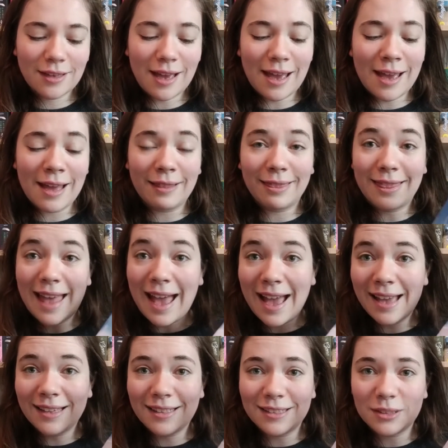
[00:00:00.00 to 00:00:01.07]
And
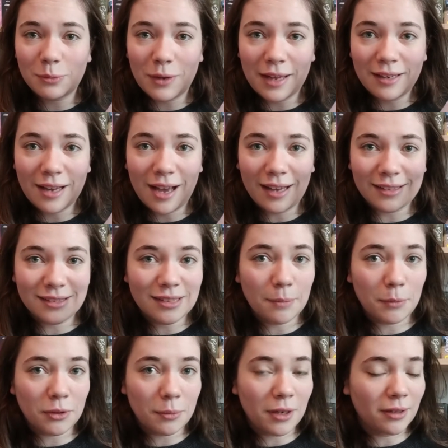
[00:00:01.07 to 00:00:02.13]
that is when I
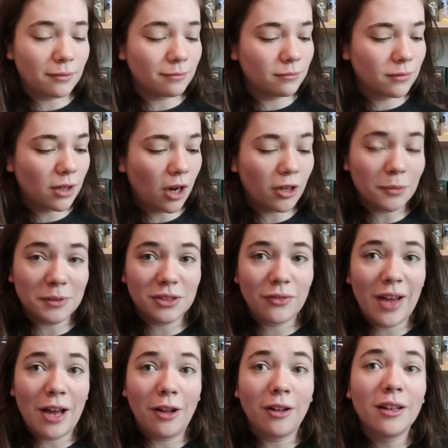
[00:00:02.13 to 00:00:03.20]
stumbled upon Artemis
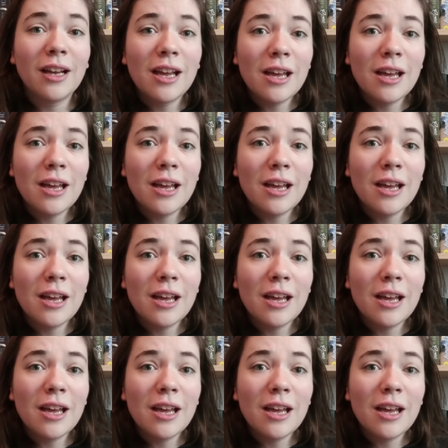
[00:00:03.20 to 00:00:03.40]
Fowl.